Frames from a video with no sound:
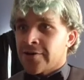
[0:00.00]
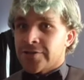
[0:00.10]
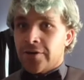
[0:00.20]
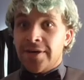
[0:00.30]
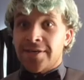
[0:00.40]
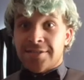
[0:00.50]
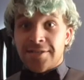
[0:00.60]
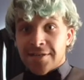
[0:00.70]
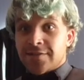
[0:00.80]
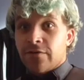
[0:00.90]
So yes,
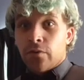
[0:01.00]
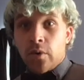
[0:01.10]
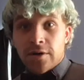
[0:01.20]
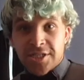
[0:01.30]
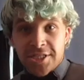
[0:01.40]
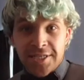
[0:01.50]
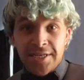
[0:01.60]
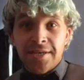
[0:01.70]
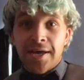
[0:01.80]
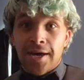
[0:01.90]
thanks for
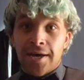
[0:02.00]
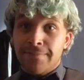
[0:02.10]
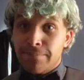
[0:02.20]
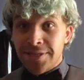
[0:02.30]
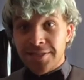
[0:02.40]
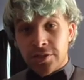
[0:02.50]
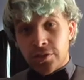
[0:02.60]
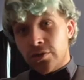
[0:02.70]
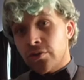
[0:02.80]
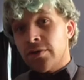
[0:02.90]
watching. Please
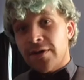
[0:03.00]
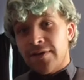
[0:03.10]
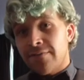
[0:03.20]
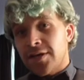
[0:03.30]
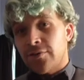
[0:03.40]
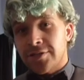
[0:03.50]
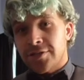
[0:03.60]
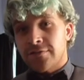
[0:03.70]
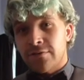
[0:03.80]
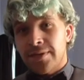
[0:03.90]
do, if you have any
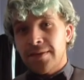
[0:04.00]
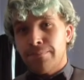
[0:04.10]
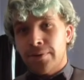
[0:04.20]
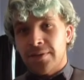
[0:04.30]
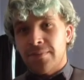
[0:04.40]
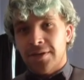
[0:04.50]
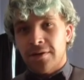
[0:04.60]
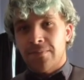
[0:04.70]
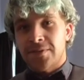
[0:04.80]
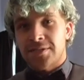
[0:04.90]
questions for me, put them in the
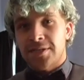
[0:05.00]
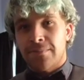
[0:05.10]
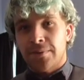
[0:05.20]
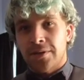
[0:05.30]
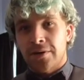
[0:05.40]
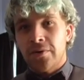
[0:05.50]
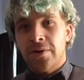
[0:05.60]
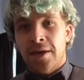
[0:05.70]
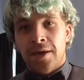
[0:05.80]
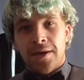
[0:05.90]
comments down below
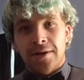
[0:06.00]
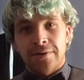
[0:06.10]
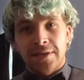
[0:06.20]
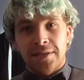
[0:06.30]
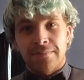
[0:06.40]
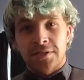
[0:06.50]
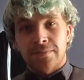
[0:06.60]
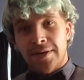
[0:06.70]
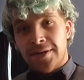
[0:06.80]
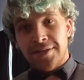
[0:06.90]
and I'll get them
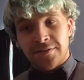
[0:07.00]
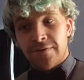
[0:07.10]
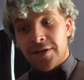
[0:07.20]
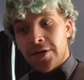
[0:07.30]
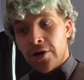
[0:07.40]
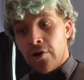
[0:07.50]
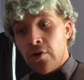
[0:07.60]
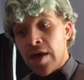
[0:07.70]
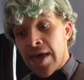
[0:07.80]
into my next video.